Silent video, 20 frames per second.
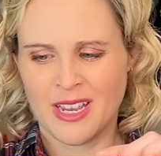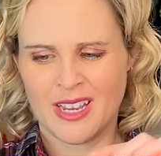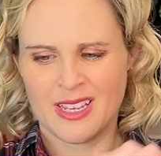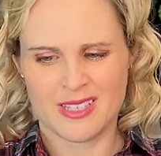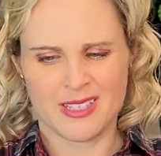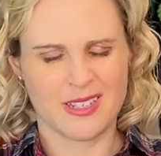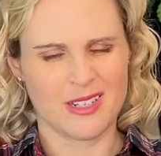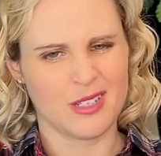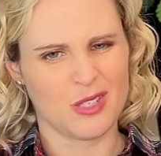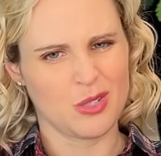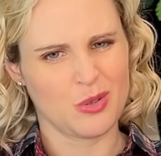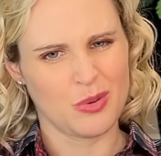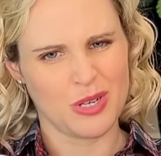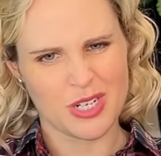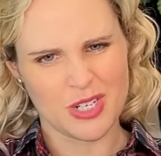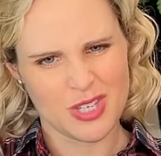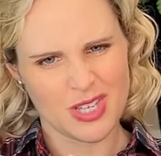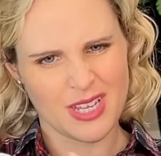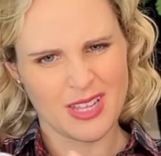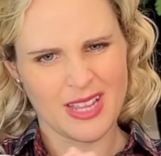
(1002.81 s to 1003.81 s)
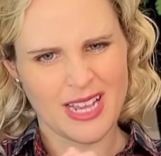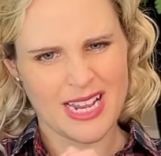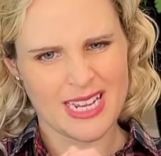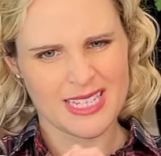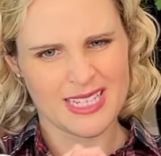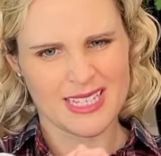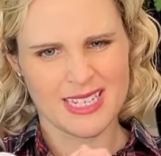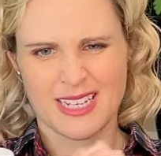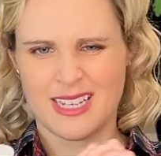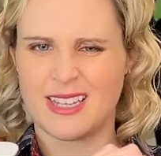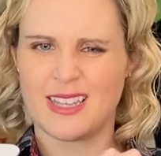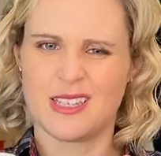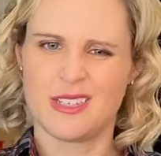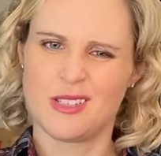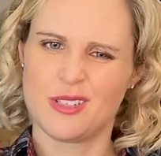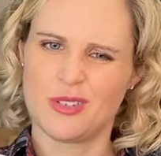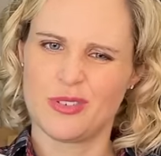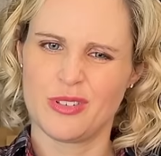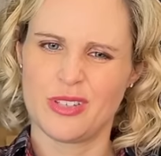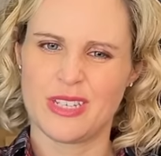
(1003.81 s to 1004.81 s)
it's going to squish the elastic and it's
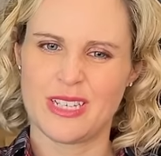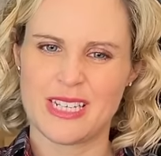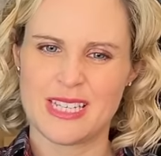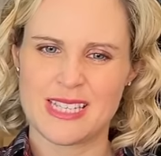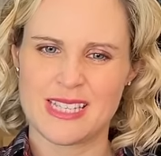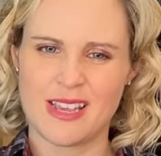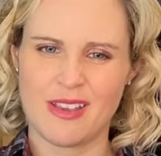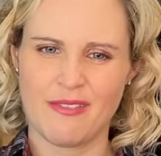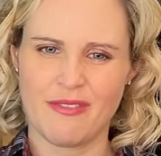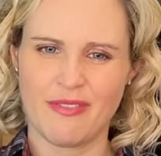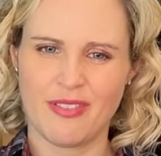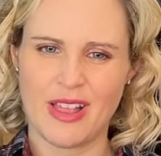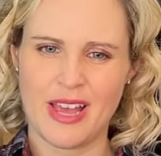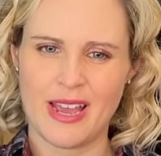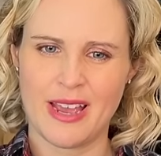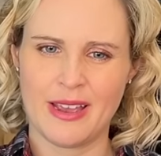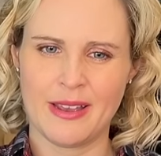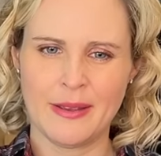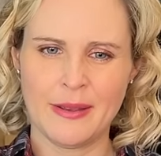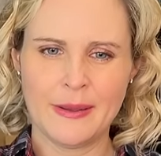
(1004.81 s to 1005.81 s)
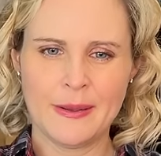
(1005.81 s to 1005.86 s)
not really going to sit flat.